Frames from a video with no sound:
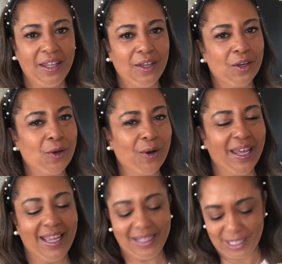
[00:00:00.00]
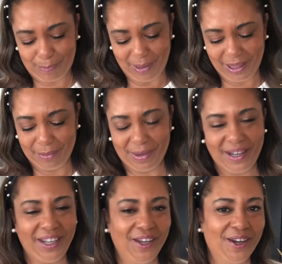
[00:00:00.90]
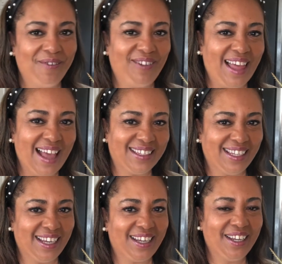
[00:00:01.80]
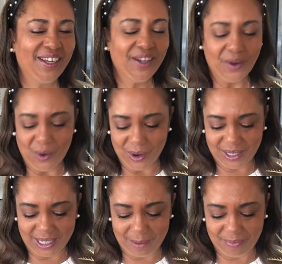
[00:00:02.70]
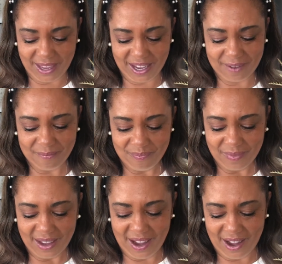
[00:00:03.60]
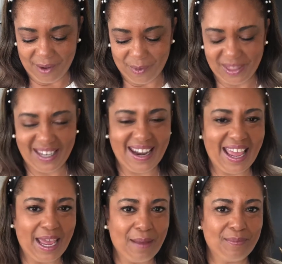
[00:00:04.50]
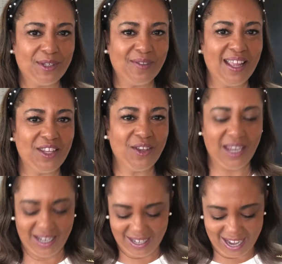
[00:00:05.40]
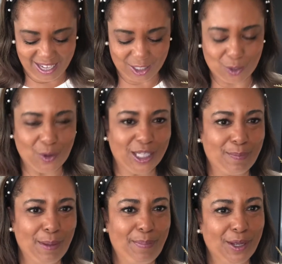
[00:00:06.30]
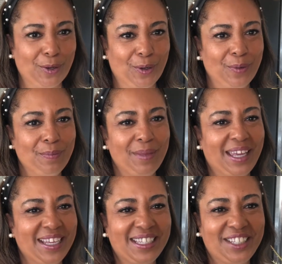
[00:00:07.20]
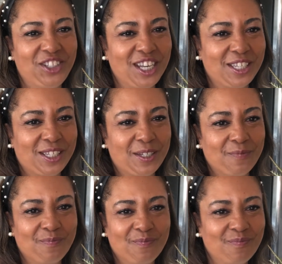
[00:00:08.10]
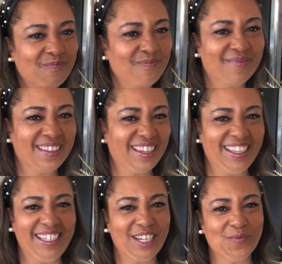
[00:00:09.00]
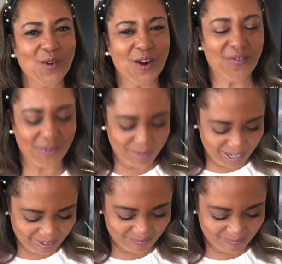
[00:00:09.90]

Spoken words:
Go ahead and spend the money on a Vlasic or something with a name so that you get a nice crispy pickle, because it just didn't work for me,